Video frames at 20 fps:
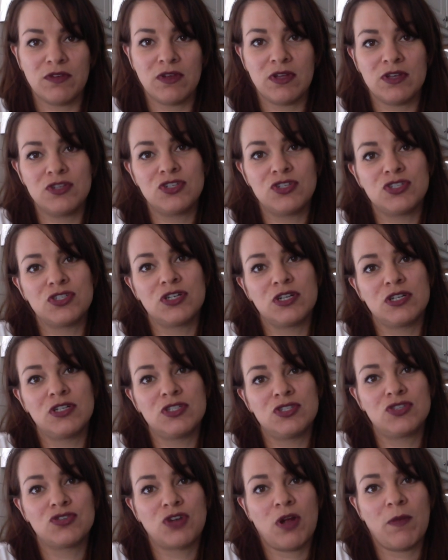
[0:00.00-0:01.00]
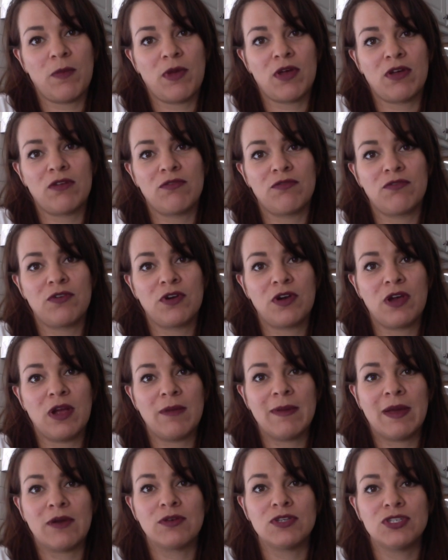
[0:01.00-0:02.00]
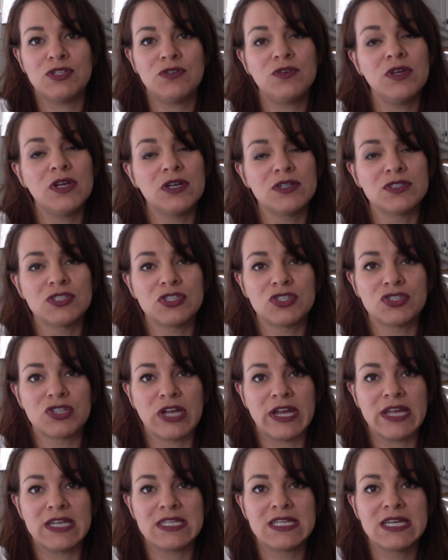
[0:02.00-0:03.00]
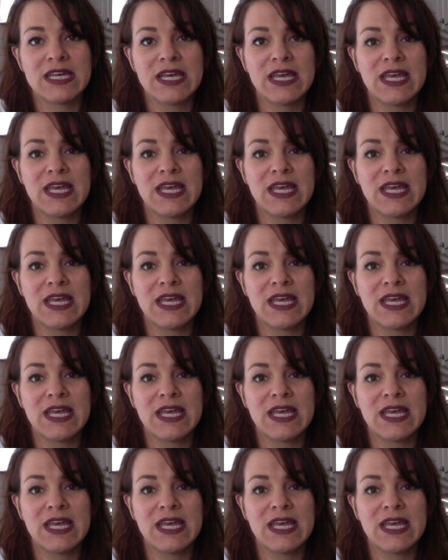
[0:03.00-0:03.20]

insurance drama for about 2 years straight,